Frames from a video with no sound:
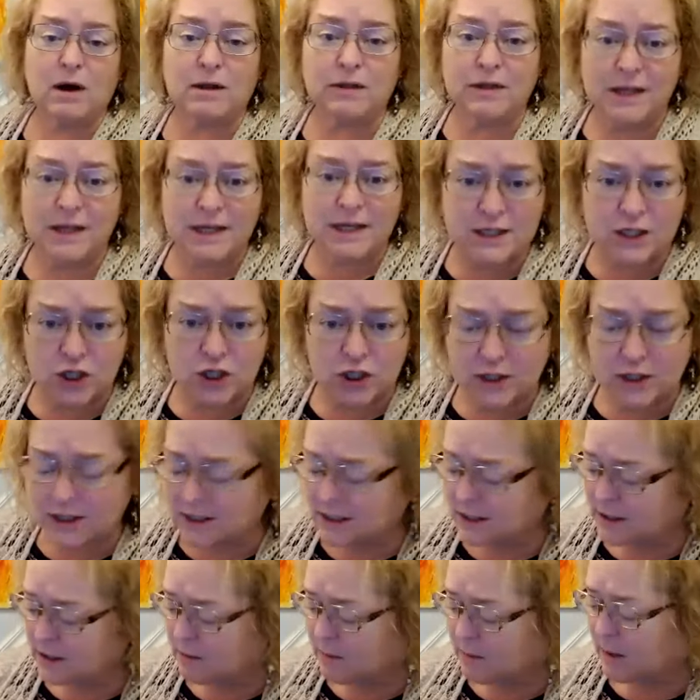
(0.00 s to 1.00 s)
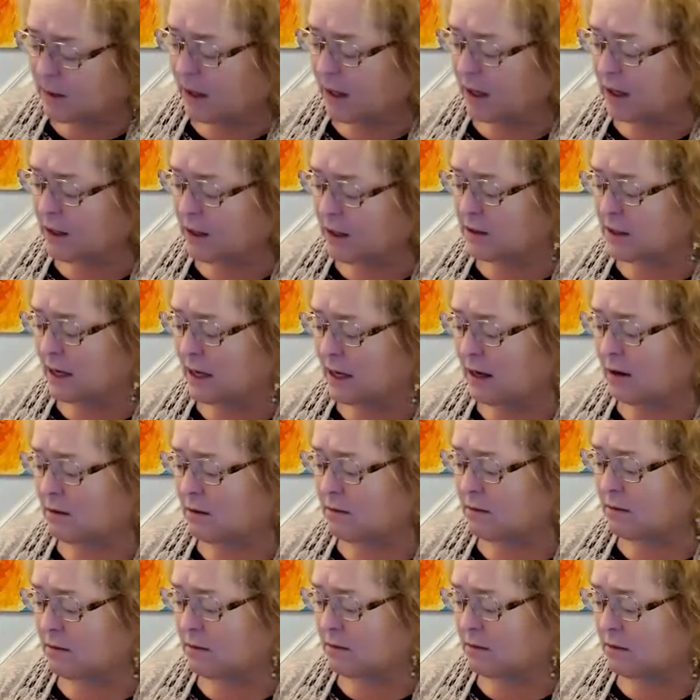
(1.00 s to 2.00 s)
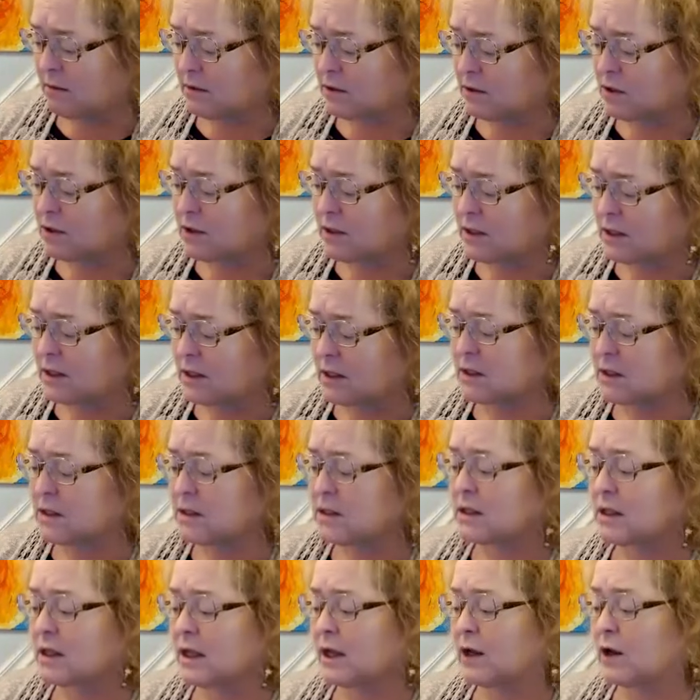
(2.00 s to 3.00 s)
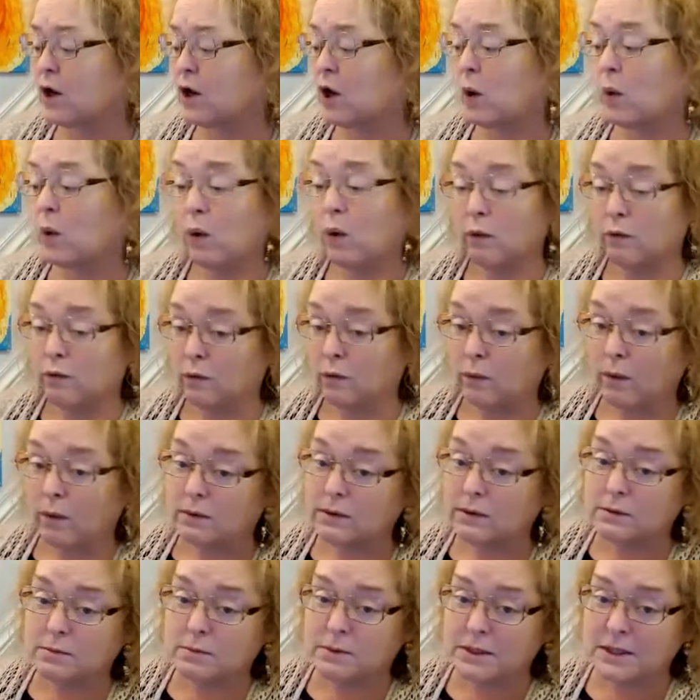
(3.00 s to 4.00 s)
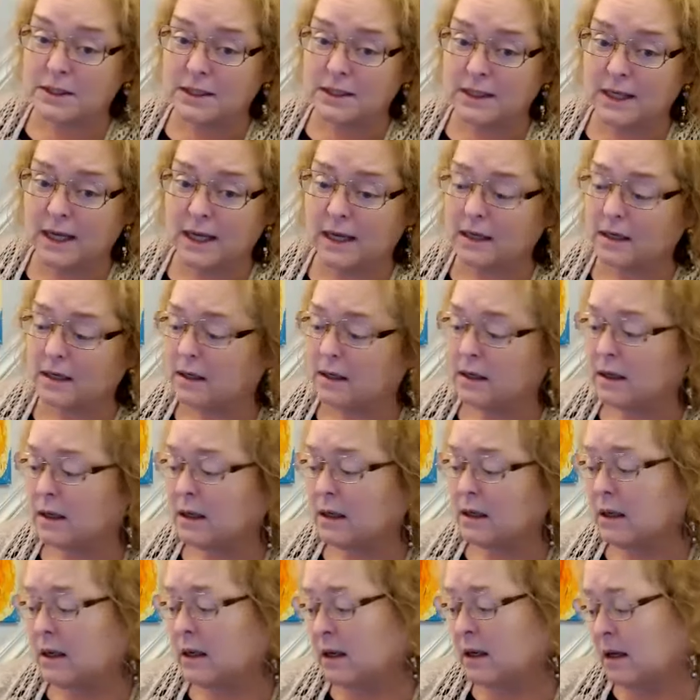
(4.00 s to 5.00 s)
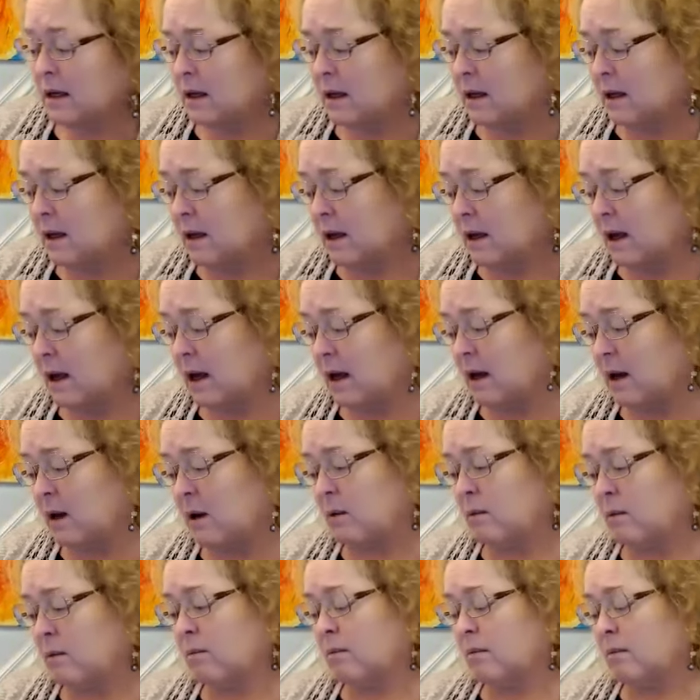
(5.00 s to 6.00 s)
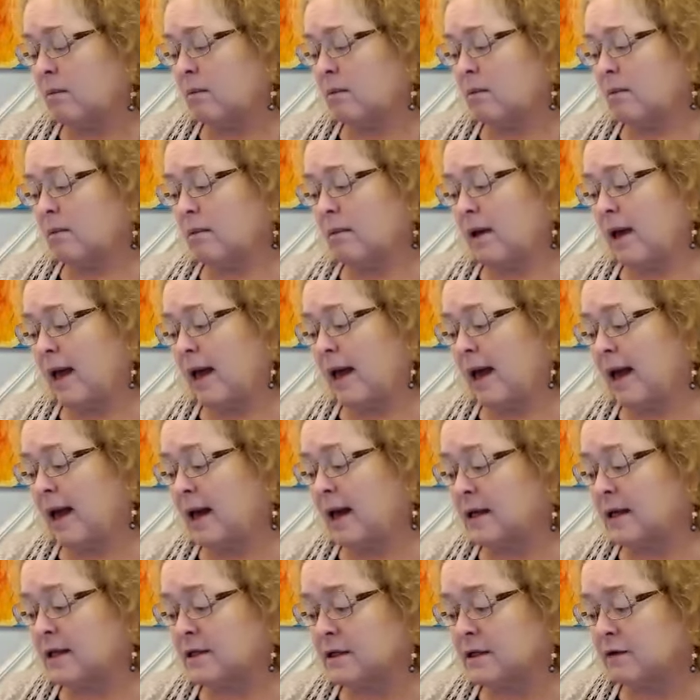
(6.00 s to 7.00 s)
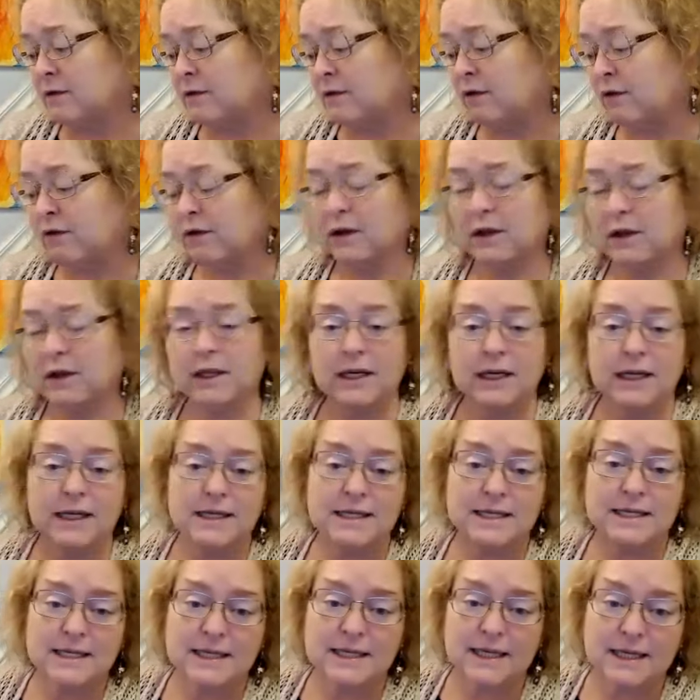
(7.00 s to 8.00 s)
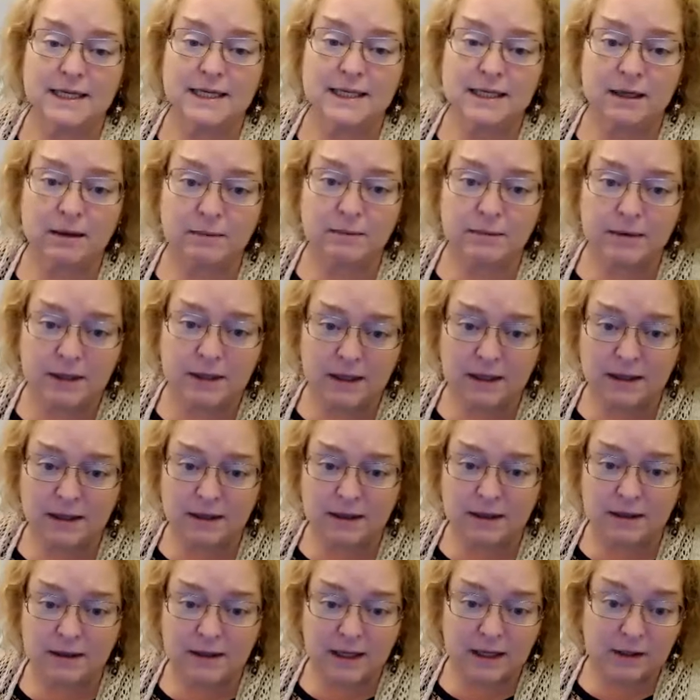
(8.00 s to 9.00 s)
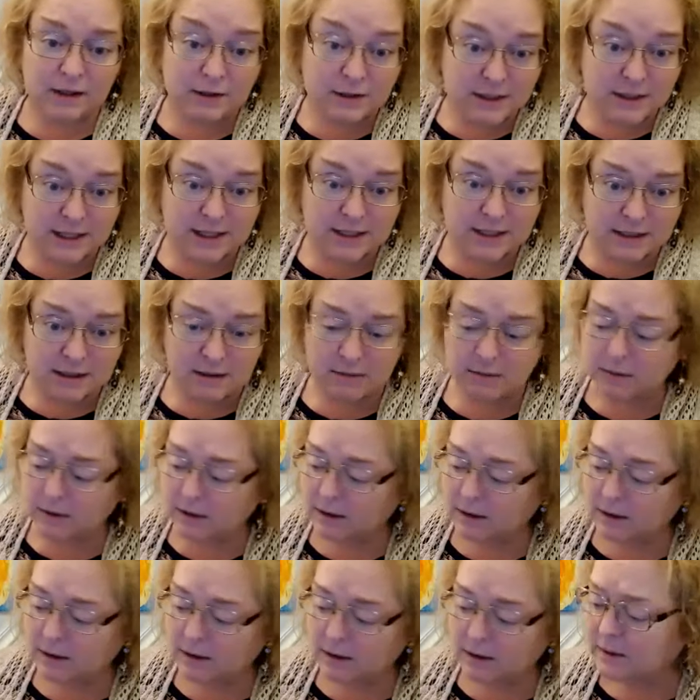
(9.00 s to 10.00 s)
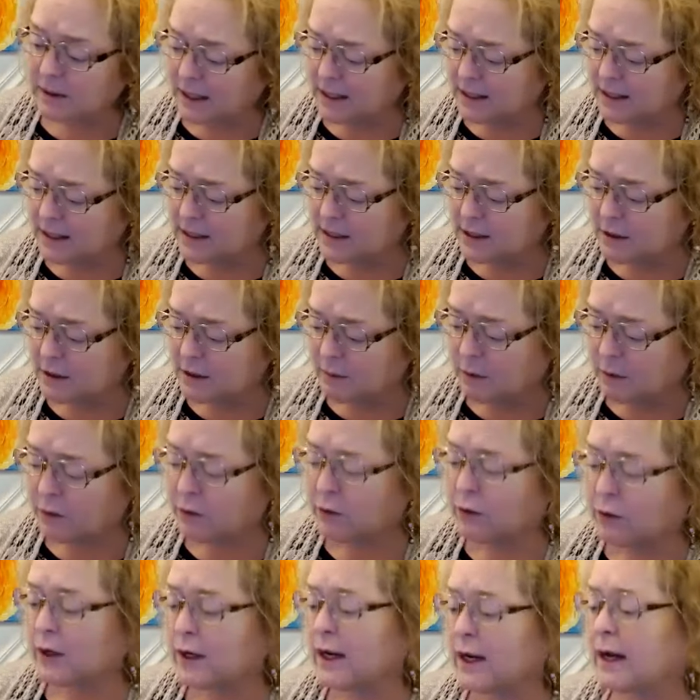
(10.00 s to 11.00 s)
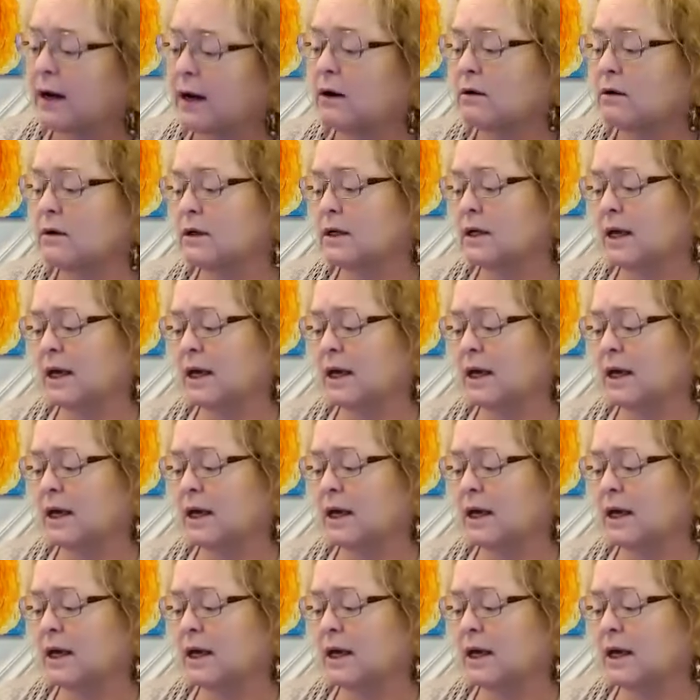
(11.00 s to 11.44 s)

things just need to be ironed out, just need to like go over what was been said. And if you feel the need to say something, then say something. It needs to be thought out.